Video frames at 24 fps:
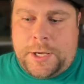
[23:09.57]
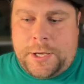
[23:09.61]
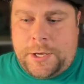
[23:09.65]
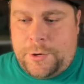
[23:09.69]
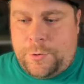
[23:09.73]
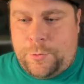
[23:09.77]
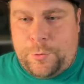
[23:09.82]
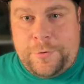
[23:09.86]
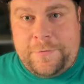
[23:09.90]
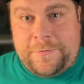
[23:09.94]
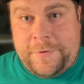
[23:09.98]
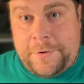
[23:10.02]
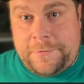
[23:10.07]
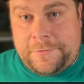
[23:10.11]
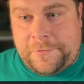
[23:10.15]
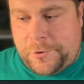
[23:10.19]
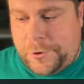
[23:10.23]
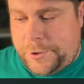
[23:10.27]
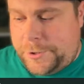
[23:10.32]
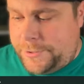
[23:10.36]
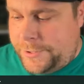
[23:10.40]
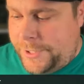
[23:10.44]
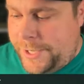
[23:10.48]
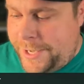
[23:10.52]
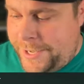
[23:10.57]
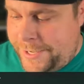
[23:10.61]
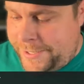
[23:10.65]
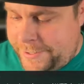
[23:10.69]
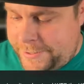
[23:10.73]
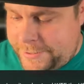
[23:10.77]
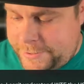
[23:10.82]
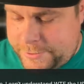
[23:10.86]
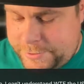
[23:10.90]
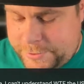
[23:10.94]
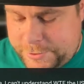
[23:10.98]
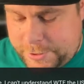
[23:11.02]
we'll vote for it.
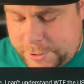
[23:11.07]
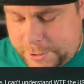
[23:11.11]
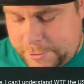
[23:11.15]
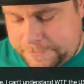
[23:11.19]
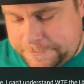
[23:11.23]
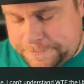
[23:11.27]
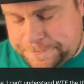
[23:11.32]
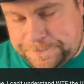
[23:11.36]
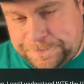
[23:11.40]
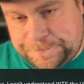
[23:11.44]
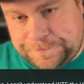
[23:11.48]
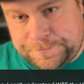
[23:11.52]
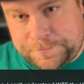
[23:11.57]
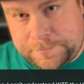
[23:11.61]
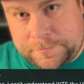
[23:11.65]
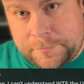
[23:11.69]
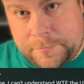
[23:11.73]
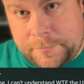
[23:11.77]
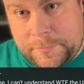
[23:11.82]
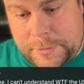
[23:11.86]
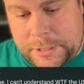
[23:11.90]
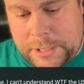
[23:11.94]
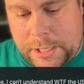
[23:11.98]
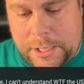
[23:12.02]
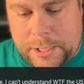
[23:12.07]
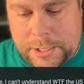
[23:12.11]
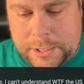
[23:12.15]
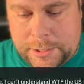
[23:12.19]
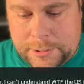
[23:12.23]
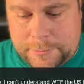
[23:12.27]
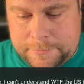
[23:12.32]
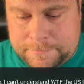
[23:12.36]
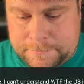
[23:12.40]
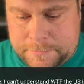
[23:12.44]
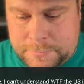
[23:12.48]
So um,